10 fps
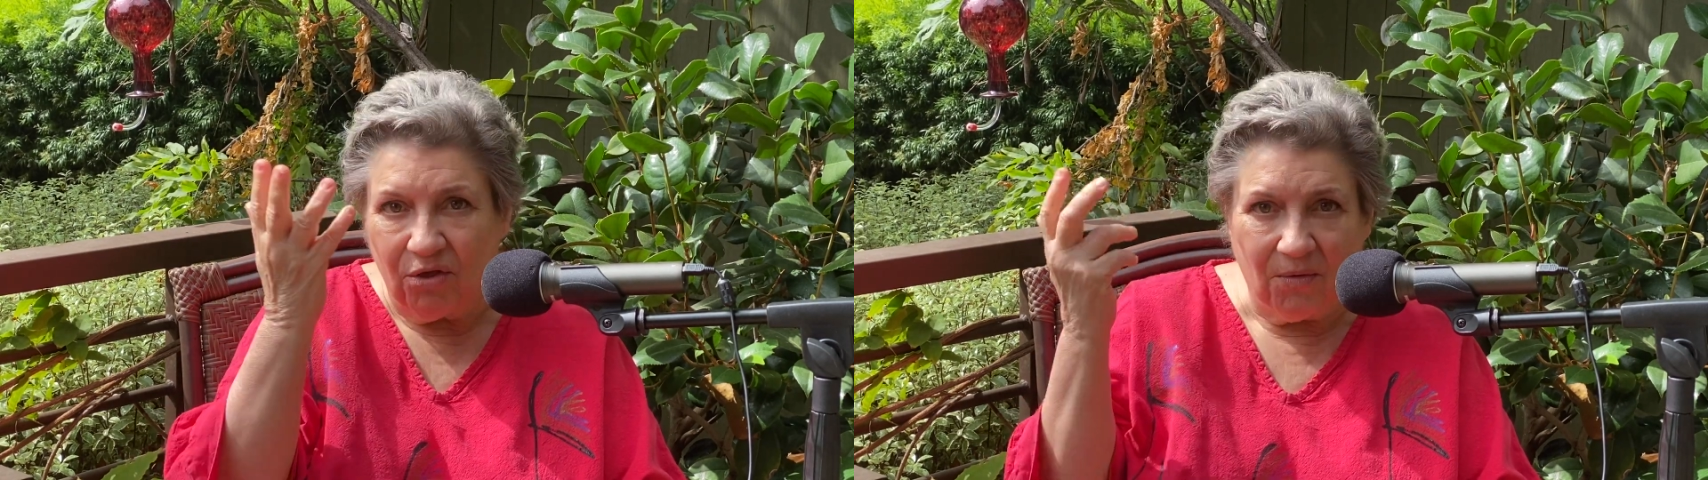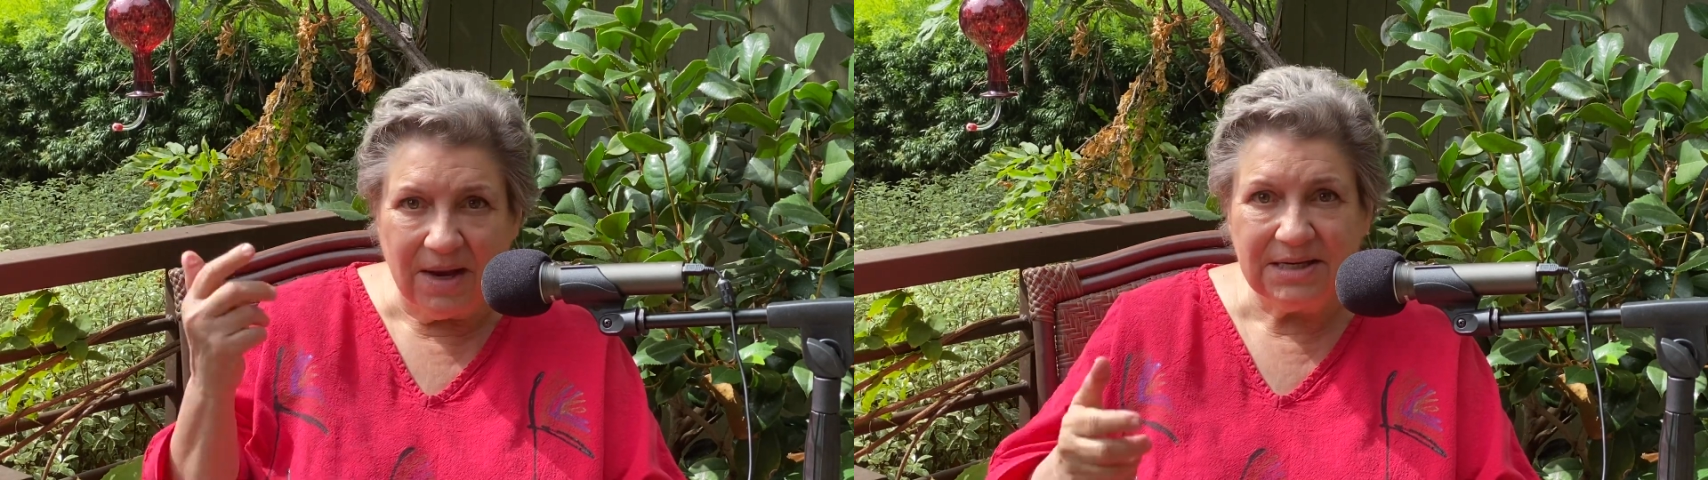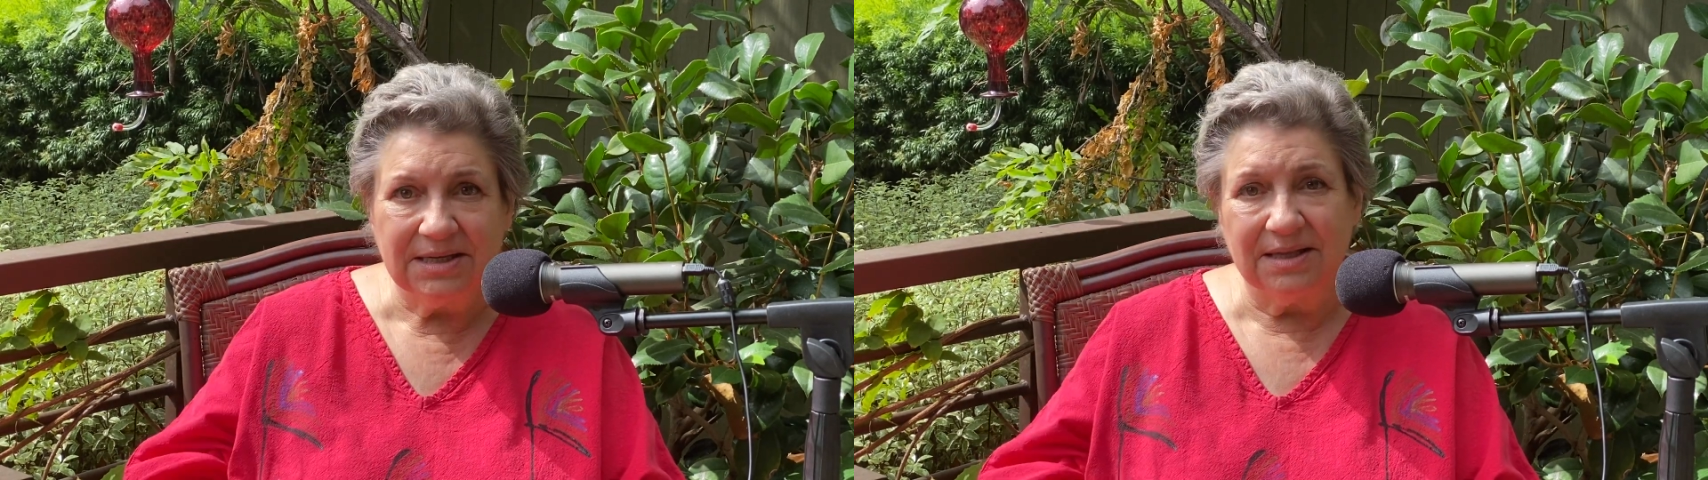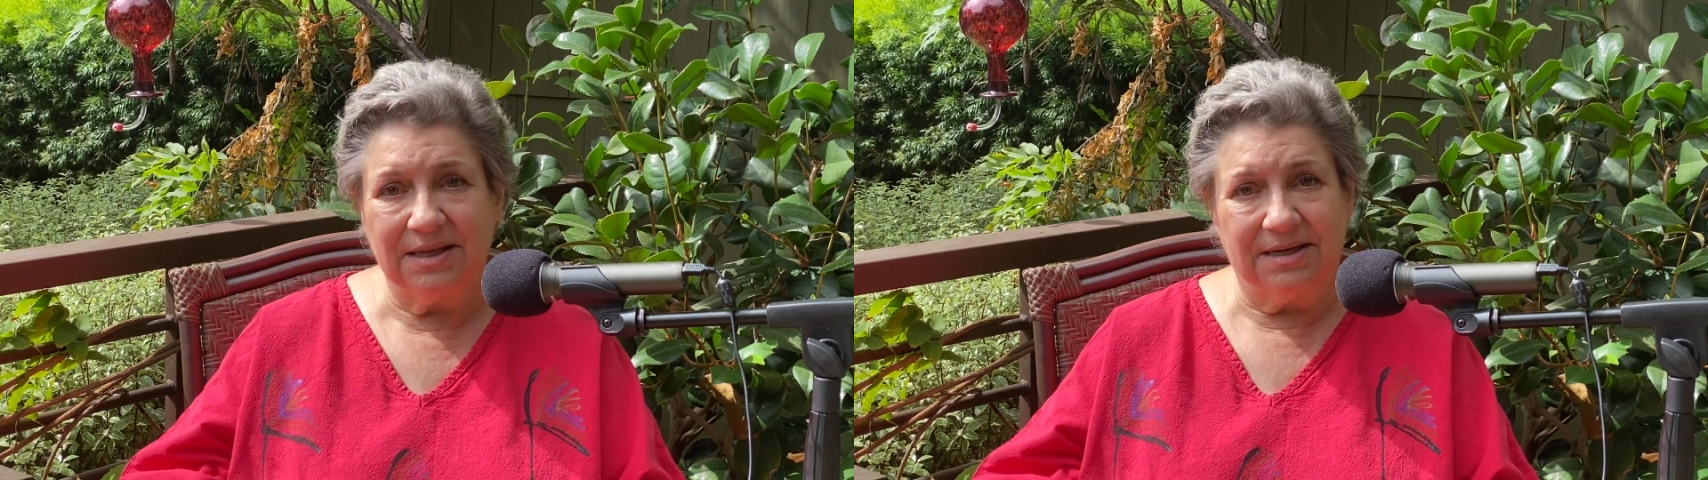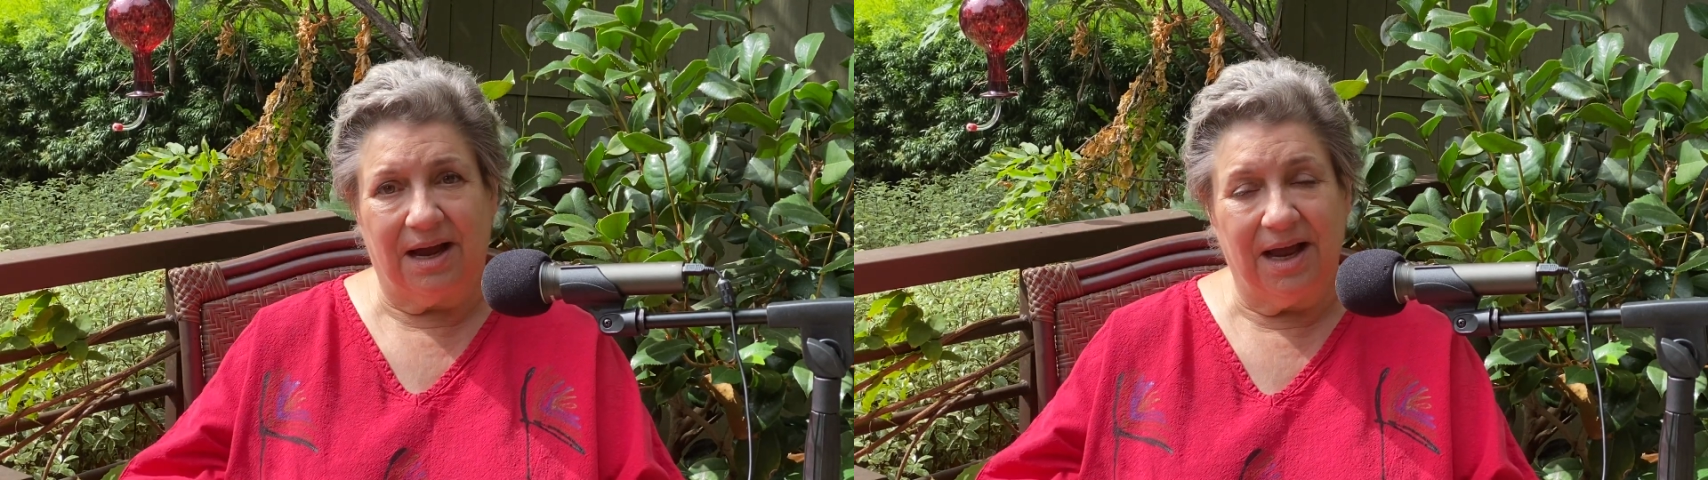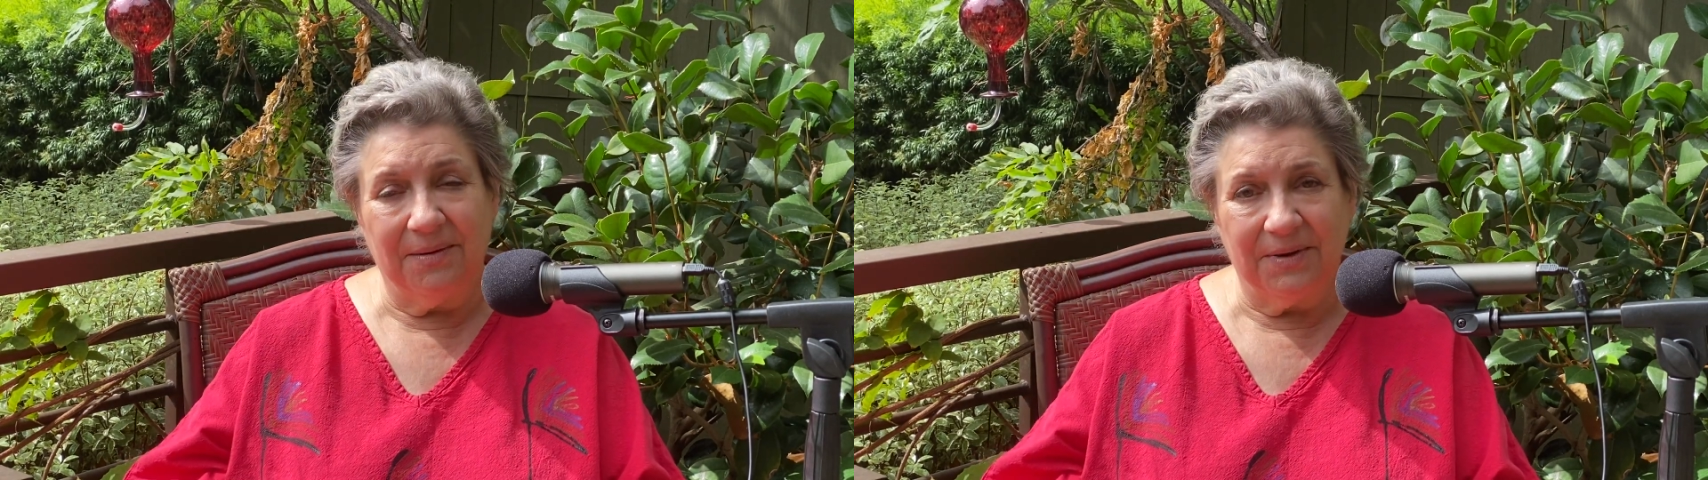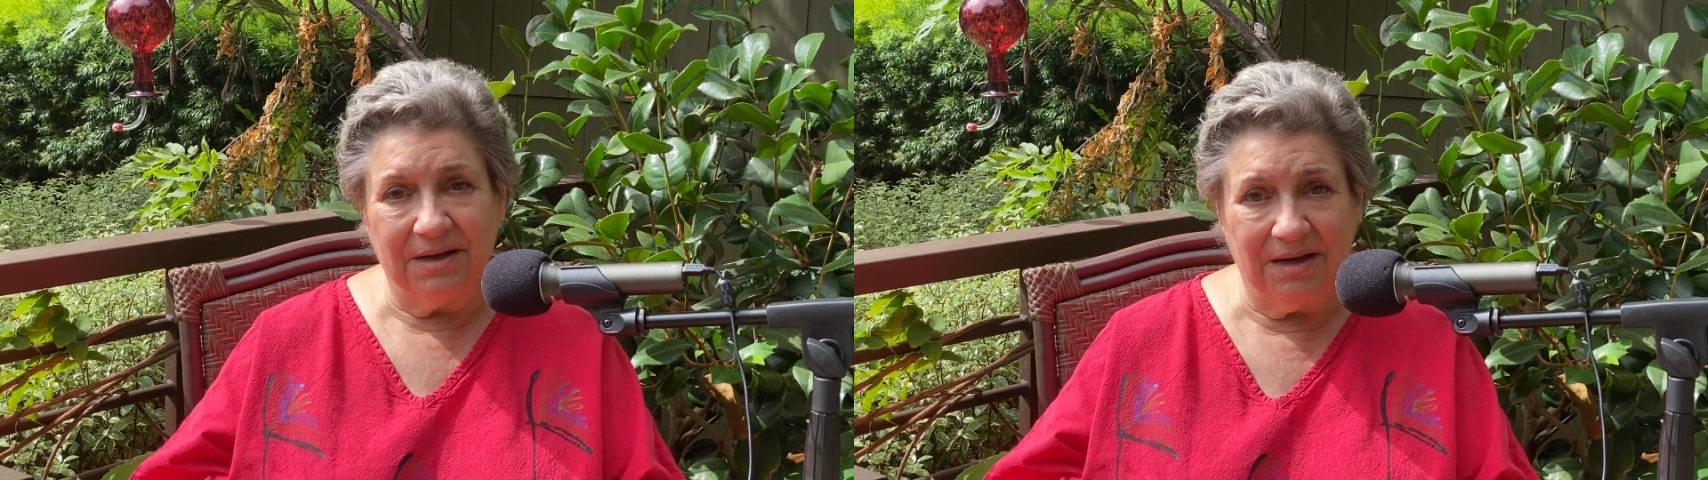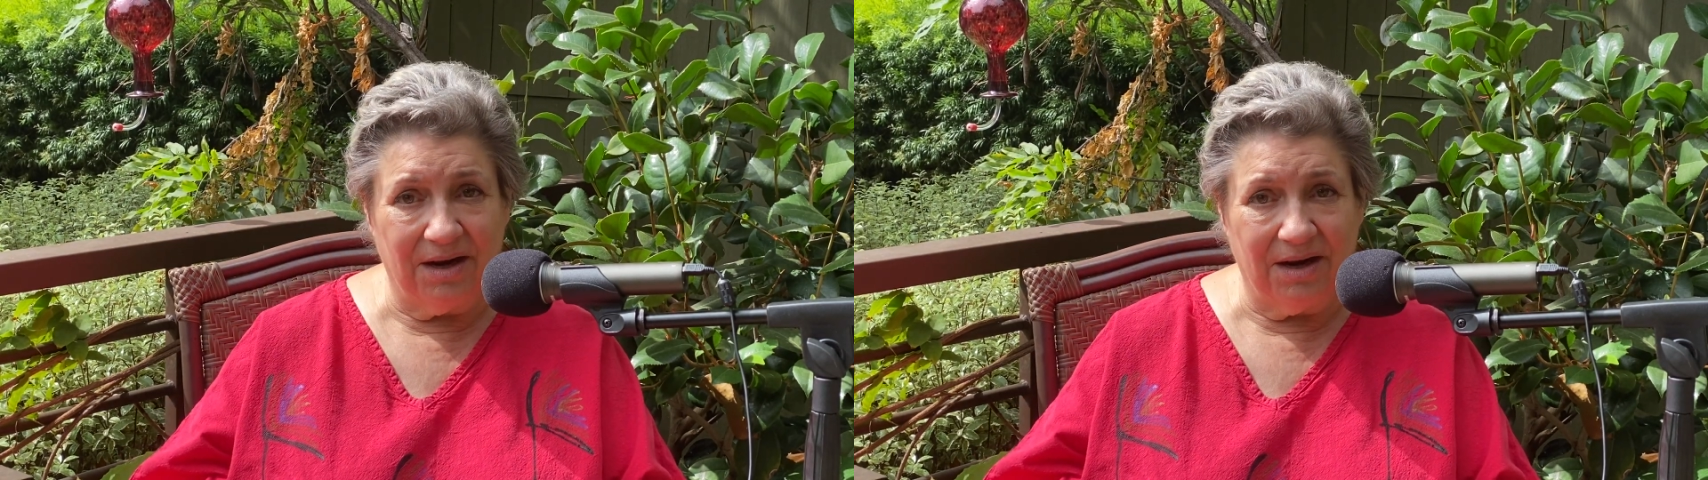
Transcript: the rest of the time and